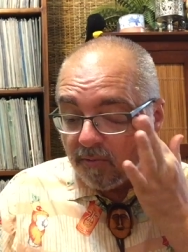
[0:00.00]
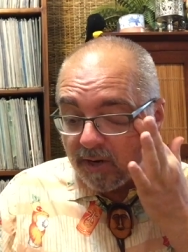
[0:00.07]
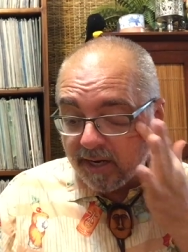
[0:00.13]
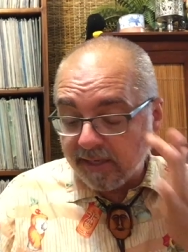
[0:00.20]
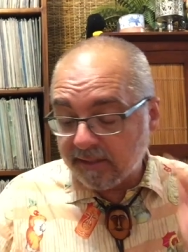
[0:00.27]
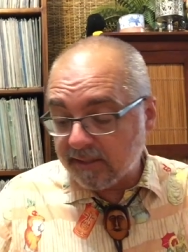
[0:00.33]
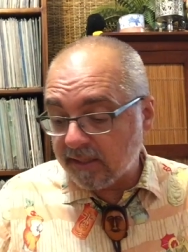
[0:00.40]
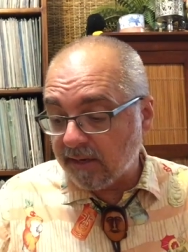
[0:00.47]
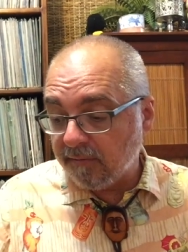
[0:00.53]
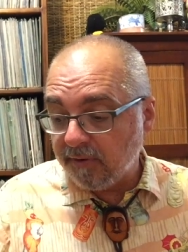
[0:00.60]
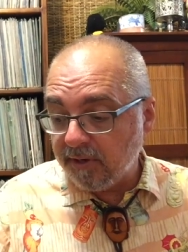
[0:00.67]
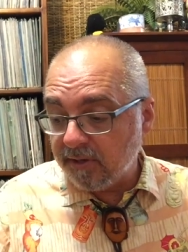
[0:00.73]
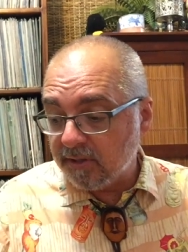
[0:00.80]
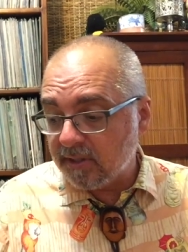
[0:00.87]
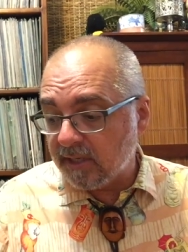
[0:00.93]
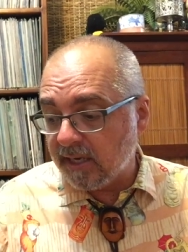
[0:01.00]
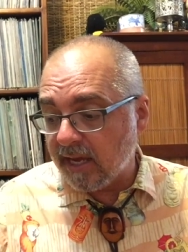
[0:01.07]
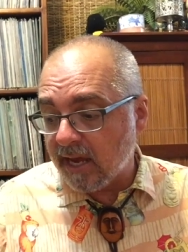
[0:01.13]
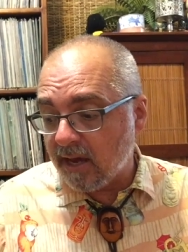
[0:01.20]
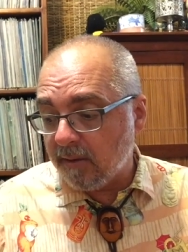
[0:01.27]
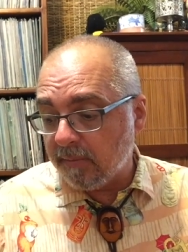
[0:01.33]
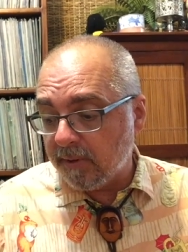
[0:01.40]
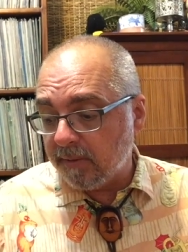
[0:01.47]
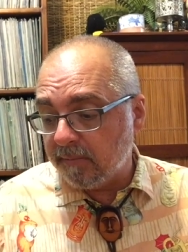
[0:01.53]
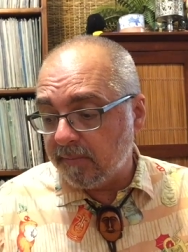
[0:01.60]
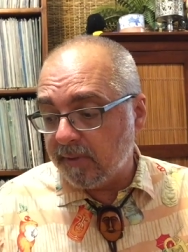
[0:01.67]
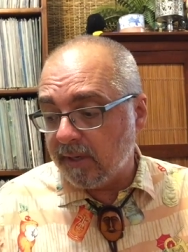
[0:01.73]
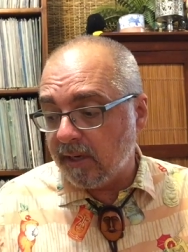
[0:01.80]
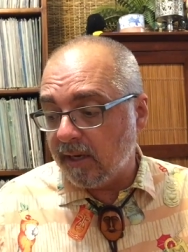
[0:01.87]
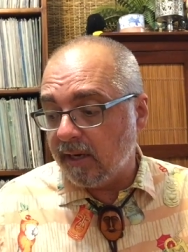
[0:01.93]
Hawaiian stuff, here's an
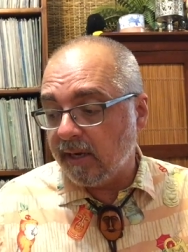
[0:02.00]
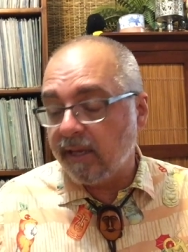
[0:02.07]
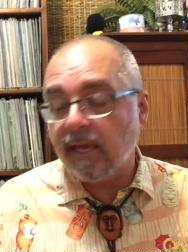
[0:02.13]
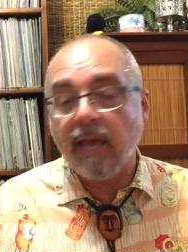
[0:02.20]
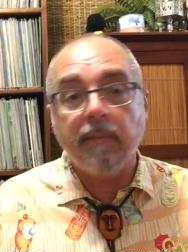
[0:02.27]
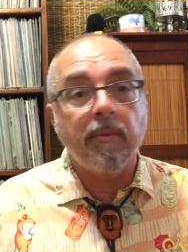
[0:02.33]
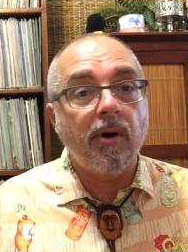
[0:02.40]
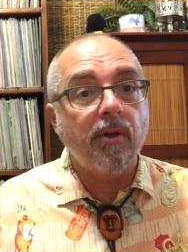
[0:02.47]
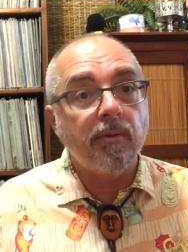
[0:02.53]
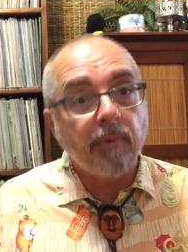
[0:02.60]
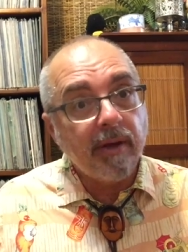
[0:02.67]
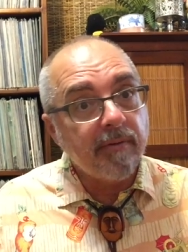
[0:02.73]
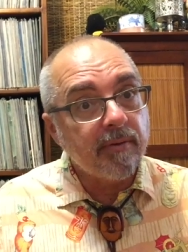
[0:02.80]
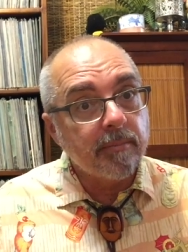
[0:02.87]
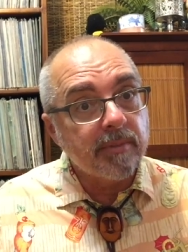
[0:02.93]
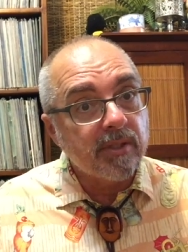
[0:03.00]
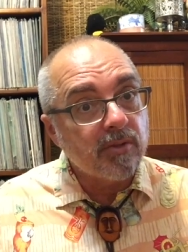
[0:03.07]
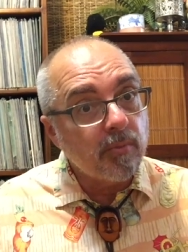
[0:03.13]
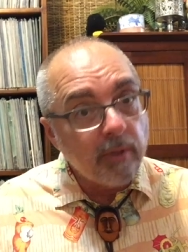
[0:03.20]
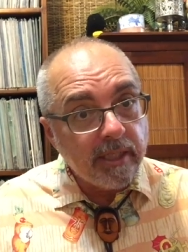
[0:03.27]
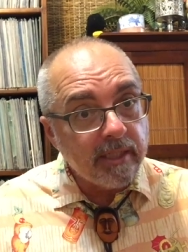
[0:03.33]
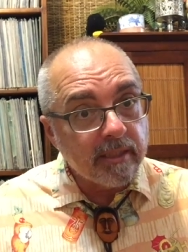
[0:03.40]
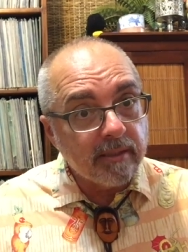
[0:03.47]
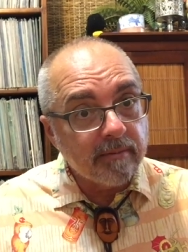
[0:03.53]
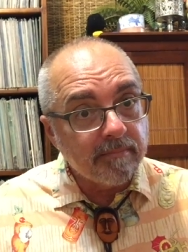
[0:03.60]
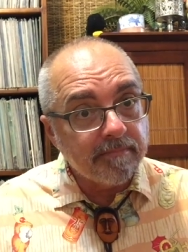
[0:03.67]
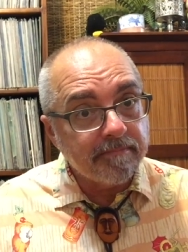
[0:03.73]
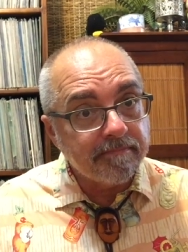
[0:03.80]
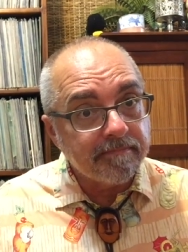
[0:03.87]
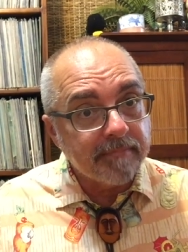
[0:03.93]
album uh, came all the way from
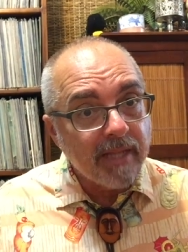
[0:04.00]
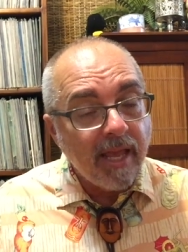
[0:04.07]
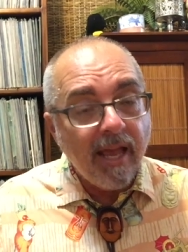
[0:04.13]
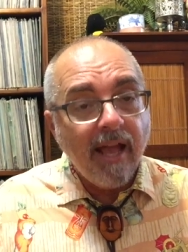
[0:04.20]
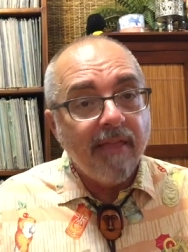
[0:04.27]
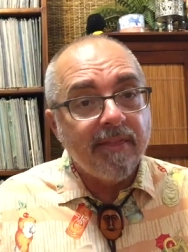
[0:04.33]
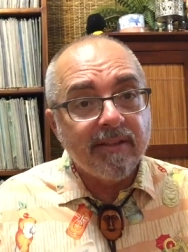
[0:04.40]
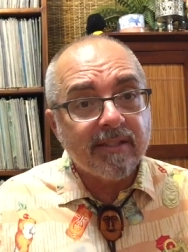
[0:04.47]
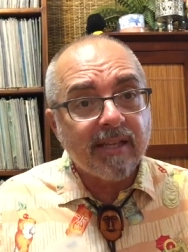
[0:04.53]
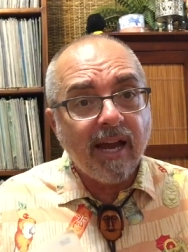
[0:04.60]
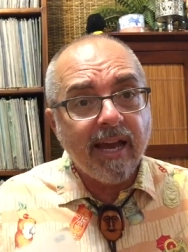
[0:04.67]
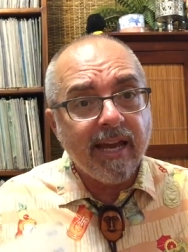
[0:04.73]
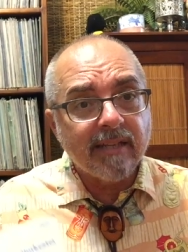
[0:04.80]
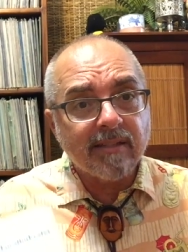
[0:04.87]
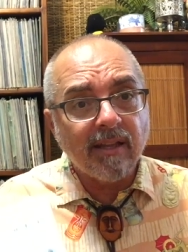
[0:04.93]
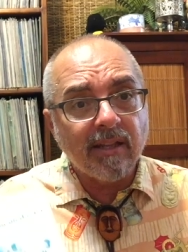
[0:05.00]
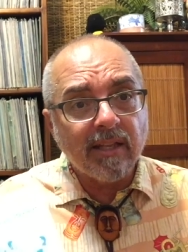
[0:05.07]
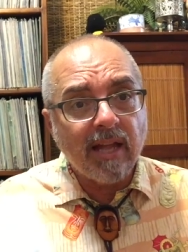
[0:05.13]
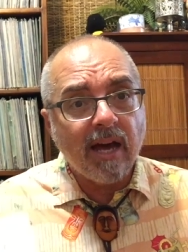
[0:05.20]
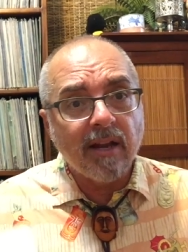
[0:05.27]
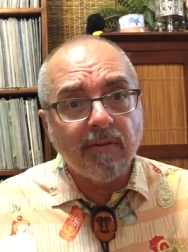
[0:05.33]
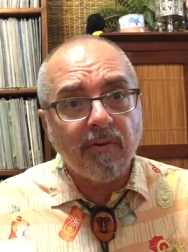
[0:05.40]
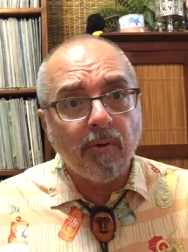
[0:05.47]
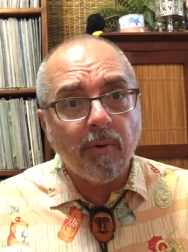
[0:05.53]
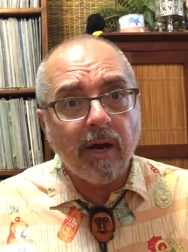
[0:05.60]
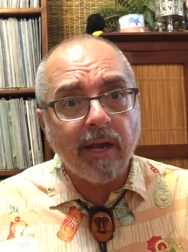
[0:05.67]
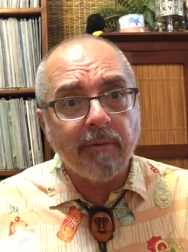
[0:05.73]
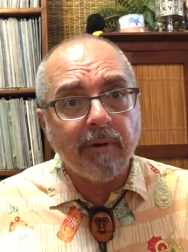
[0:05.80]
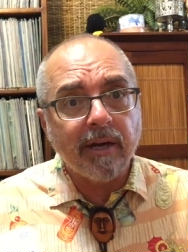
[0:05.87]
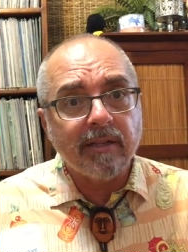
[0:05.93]
Sweden. This guy has a lot of
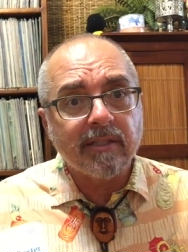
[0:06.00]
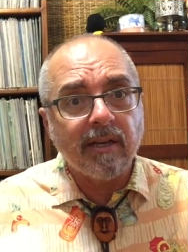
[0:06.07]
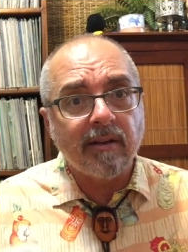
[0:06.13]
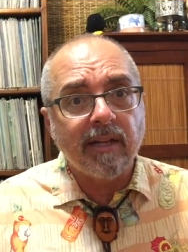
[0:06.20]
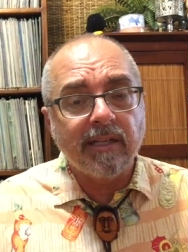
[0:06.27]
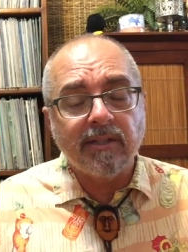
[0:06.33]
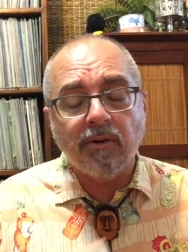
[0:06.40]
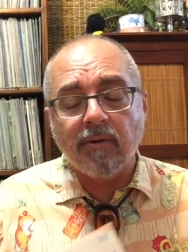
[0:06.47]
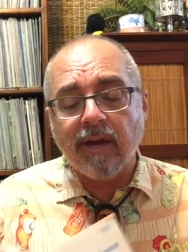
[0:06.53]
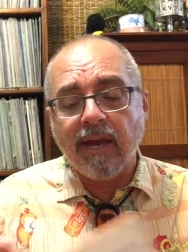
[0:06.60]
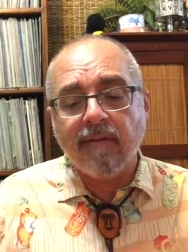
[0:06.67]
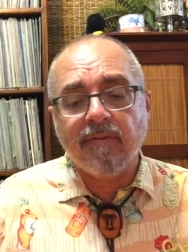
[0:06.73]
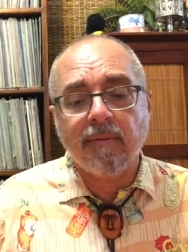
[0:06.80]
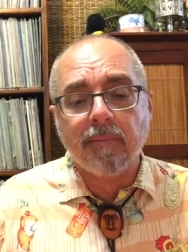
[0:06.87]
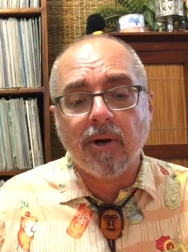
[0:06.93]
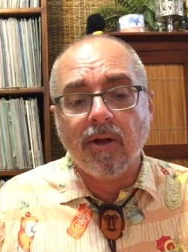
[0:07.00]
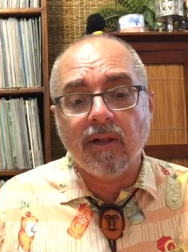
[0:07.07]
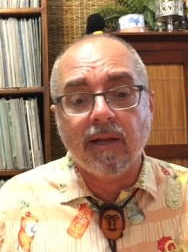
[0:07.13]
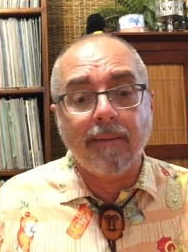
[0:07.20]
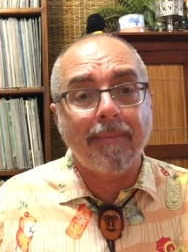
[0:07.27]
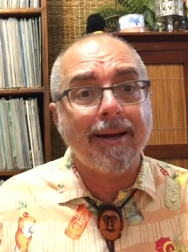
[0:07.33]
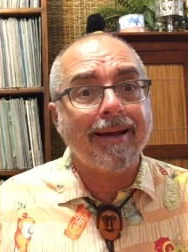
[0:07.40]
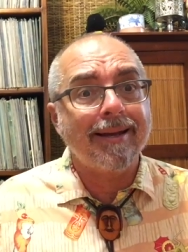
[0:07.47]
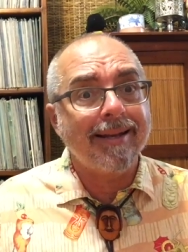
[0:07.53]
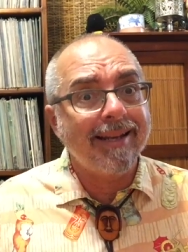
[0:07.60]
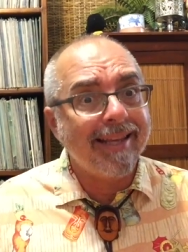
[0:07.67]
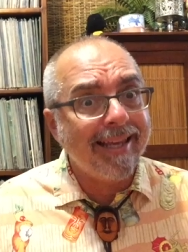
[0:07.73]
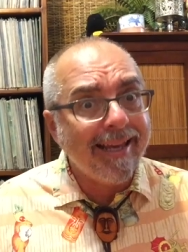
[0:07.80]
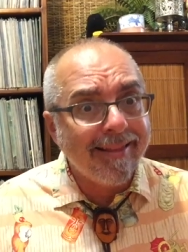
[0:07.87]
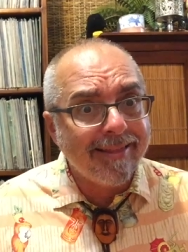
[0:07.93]
Hawaiian records out, and I don't have them all, and I'm not
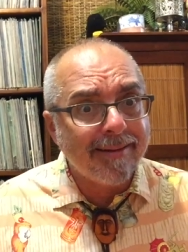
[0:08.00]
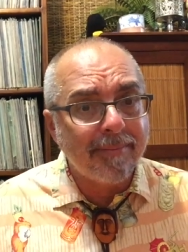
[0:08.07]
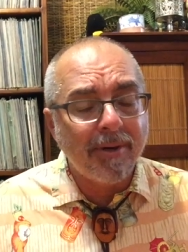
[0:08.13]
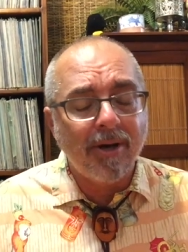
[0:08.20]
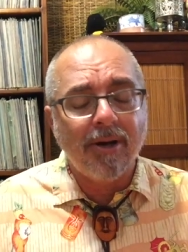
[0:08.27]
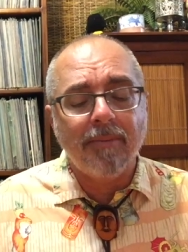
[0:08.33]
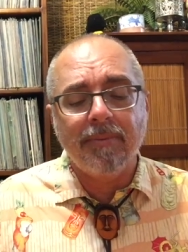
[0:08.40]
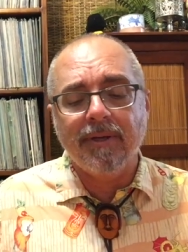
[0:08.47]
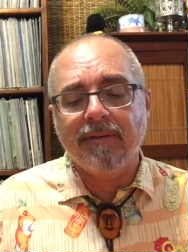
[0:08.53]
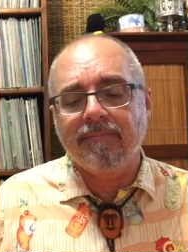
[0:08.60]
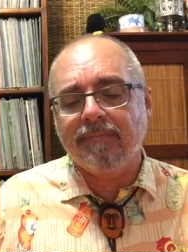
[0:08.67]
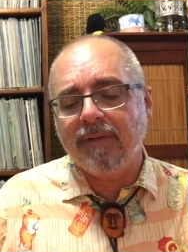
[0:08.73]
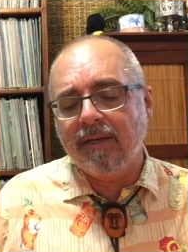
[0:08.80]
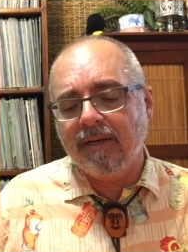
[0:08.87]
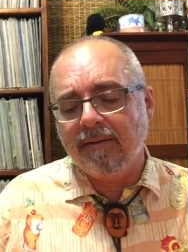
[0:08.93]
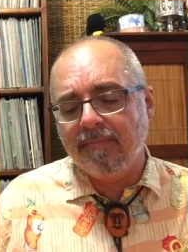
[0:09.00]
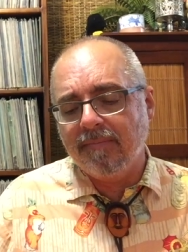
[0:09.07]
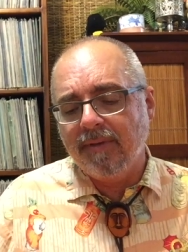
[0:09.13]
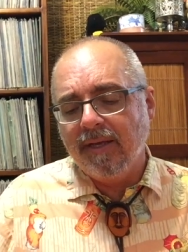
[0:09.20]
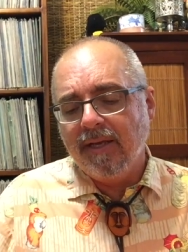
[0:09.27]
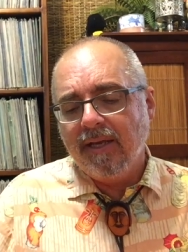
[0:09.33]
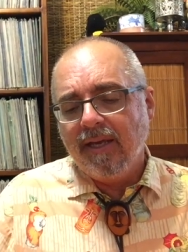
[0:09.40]
going to get them all, but um,